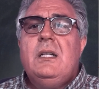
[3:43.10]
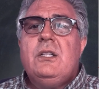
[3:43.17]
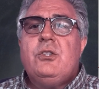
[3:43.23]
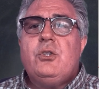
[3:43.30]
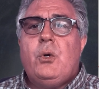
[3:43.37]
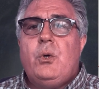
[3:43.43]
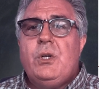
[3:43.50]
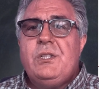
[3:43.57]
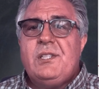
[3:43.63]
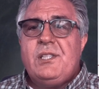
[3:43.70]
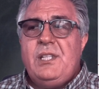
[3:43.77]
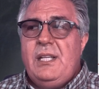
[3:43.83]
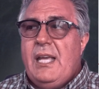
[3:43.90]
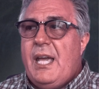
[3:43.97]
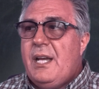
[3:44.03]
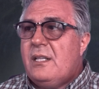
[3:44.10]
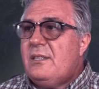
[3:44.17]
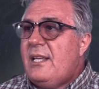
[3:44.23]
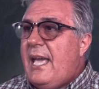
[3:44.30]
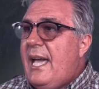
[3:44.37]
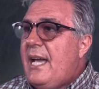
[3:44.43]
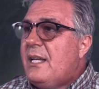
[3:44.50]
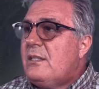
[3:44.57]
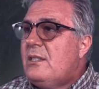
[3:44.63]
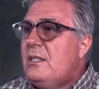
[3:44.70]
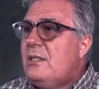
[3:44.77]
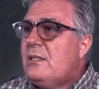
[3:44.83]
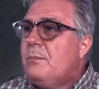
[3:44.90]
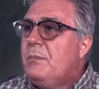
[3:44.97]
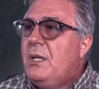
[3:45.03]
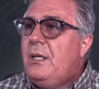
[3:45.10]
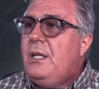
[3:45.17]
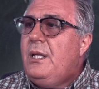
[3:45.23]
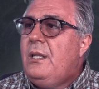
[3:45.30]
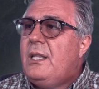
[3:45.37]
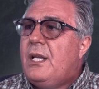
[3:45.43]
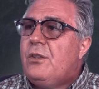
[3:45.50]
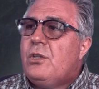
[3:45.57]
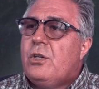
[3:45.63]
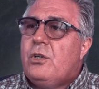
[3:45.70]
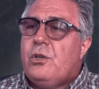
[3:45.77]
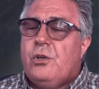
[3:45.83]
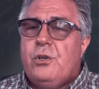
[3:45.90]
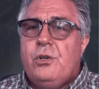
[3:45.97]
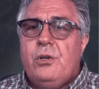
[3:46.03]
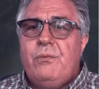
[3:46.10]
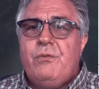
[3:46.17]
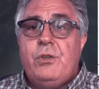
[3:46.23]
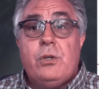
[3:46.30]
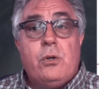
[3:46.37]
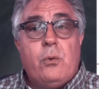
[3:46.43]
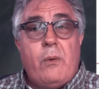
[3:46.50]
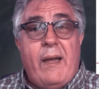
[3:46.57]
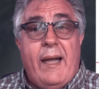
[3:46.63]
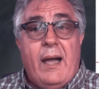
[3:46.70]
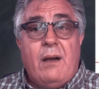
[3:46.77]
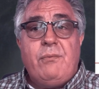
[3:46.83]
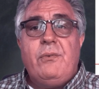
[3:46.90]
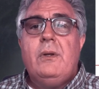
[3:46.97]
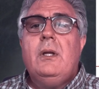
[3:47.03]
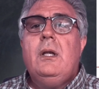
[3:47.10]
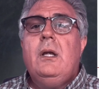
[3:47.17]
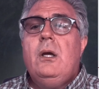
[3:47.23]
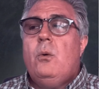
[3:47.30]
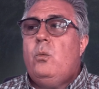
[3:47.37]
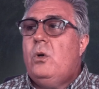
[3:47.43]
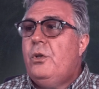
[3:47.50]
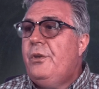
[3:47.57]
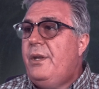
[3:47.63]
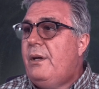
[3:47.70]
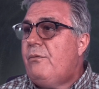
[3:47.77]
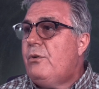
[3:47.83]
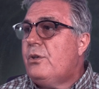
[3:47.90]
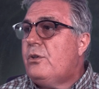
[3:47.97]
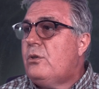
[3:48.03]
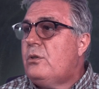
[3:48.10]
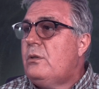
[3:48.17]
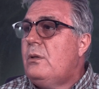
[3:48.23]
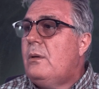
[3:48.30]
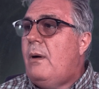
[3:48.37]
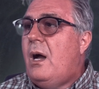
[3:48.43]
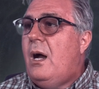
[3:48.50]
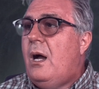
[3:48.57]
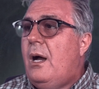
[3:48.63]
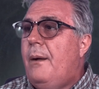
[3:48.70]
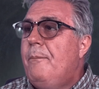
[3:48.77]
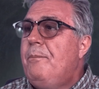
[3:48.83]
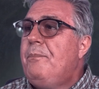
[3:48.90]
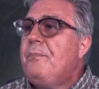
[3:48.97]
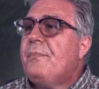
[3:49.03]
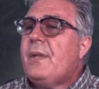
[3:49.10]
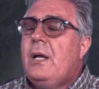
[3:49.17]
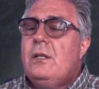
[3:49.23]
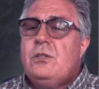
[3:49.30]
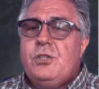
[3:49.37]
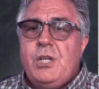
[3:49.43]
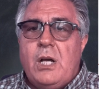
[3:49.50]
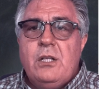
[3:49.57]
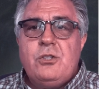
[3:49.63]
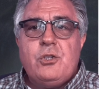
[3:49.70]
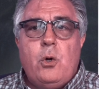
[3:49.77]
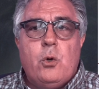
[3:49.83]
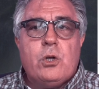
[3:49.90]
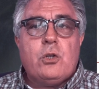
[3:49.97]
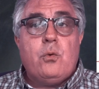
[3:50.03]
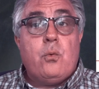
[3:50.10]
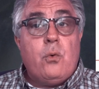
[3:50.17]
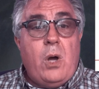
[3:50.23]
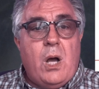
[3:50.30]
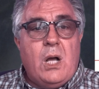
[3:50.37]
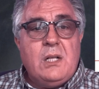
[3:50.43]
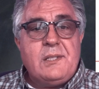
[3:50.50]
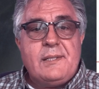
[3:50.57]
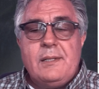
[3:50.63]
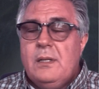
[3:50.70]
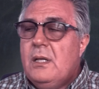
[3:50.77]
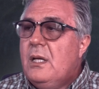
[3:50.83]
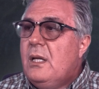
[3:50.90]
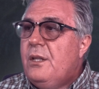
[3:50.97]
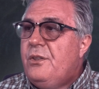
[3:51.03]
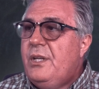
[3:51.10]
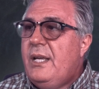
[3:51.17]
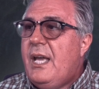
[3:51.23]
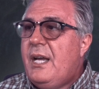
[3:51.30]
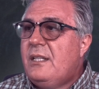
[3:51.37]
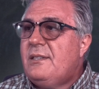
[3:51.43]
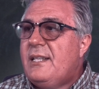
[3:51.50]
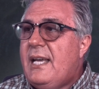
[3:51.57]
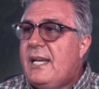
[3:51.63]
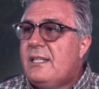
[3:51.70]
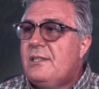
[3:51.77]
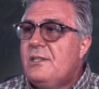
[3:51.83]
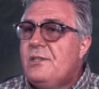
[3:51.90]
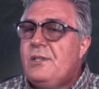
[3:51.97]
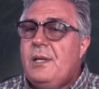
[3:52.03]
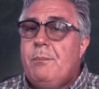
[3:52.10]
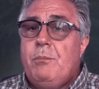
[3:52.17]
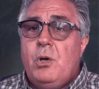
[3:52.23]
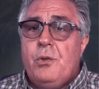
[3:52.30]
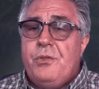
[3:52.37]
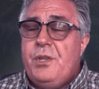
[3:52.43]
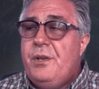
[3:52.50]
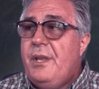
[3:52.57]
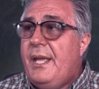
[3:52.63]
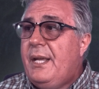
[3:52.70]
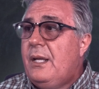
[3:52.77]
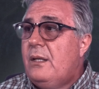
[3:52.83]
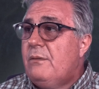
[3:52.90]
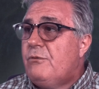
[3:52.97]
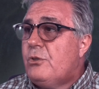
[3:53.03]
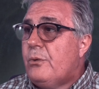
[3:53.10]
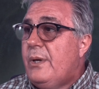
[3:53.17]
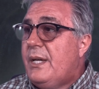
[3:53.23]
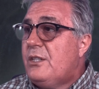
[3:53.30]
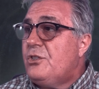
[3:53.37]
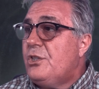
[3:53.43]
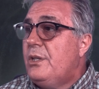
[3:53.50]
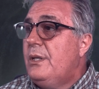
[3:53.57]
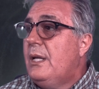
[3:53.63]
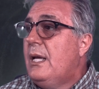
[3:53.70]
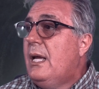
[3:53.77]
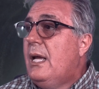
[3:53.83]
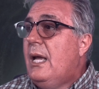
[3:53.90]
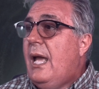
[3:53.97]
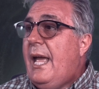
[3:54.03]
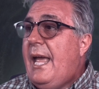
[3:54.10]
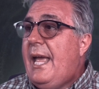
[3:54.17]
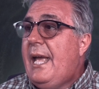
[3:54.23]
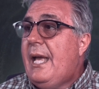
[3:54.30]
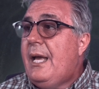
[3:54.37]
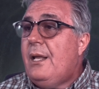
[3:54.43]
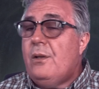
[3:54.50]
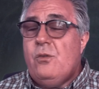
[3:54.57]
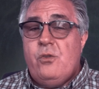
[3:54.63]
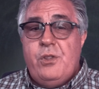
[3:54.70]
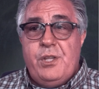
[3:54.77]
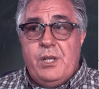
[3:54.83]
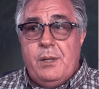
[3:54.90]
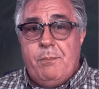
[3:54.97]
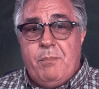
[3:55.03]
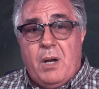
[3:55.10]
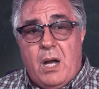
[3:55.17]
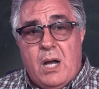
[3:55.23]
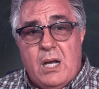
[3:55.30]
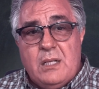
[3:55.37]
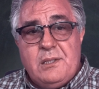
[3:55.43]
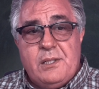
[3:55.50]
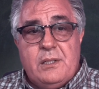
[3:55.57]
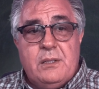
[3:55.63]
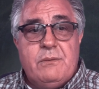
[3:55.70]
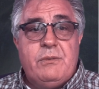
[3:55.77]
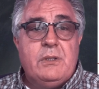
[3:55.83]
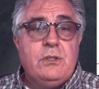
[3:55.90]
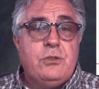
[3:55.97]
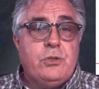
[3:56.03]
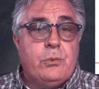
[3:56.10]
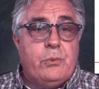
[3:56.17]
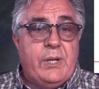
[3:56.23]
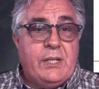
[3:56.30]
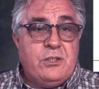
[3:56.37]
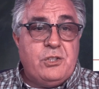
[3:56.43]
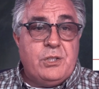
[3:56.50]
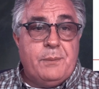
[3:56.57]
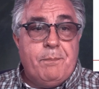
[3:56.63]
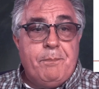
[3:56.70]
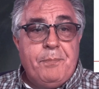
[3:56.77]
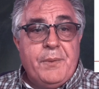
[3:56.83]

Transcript: towards the x-axis, meaning that the curve, the graph, will never touch or cross the x-axis in both the negative direction and the positive direction.